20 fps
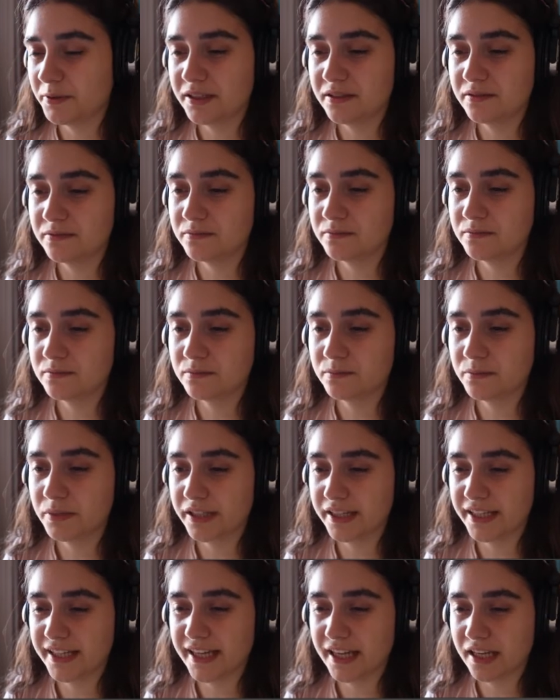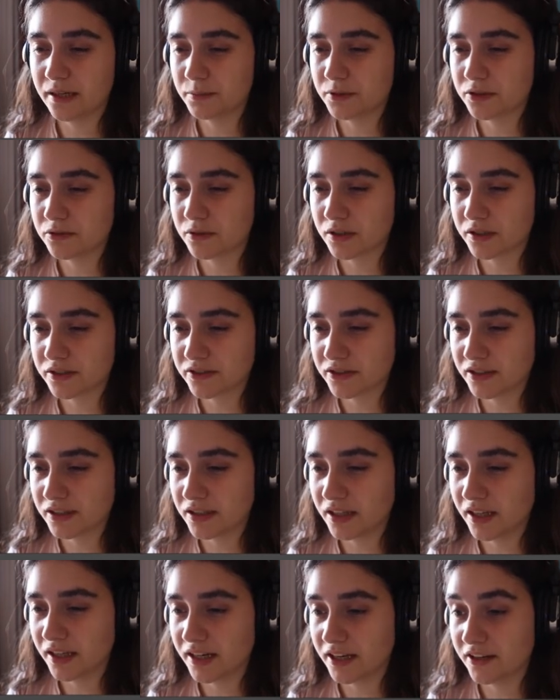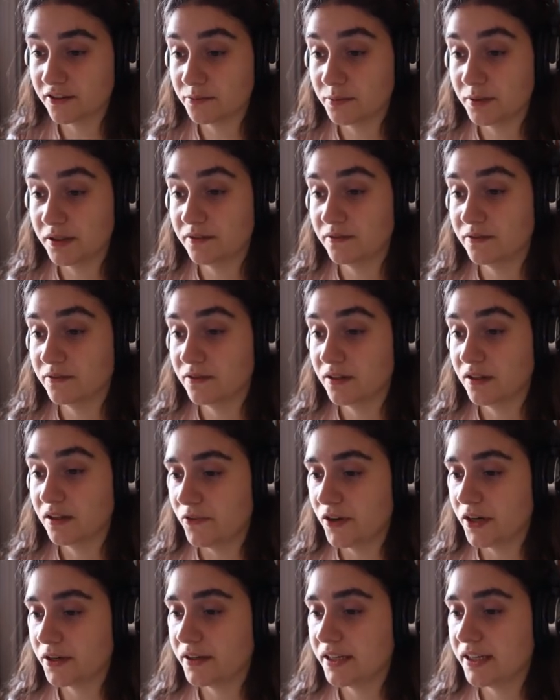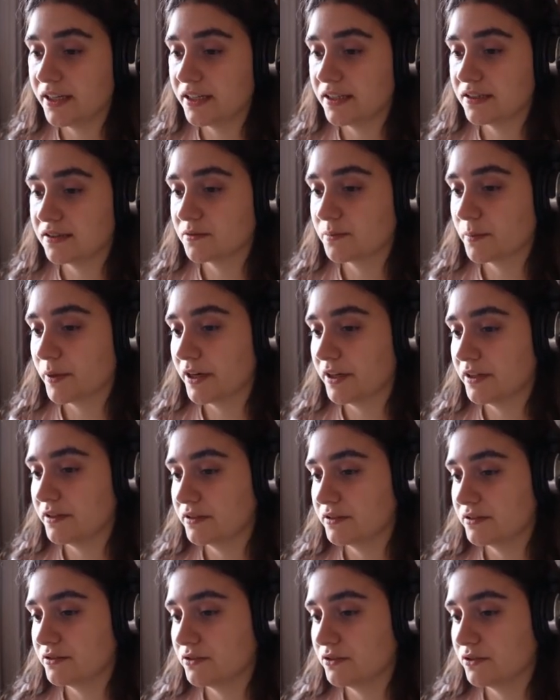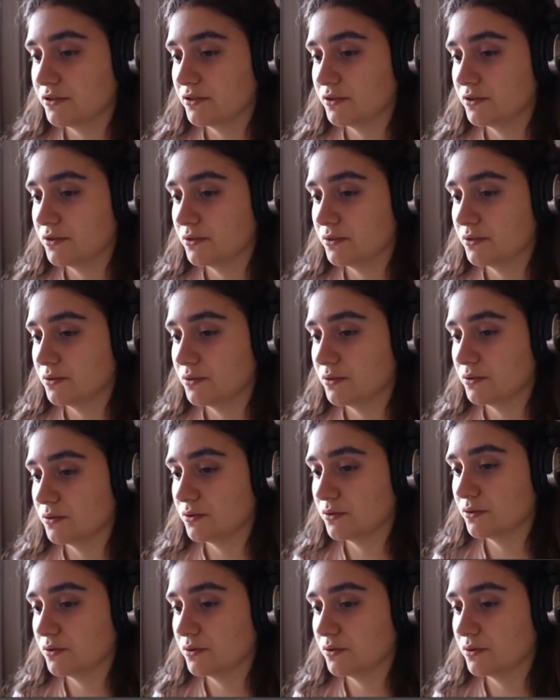been playing Animal Crossing and I've been very inspired to